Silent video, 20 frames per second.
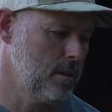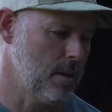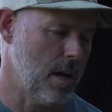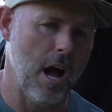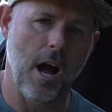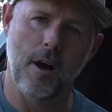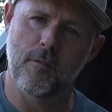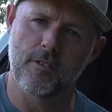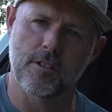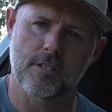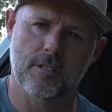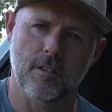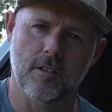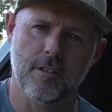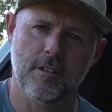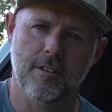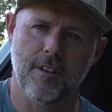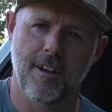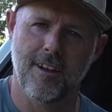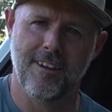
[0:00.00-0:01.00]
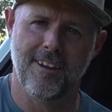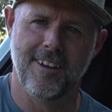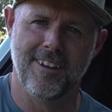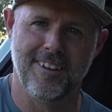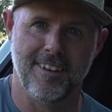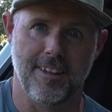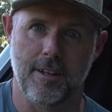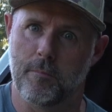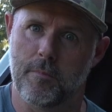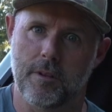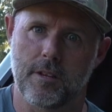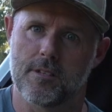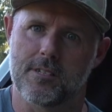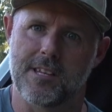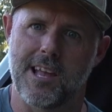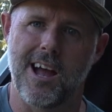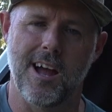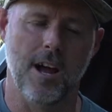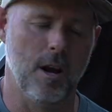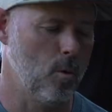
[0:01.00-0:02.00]
Obviously, I mean, it's
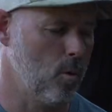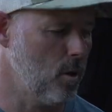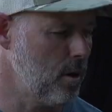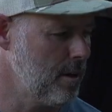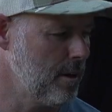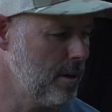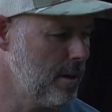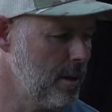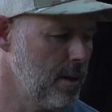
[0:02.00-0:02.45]
Iowa.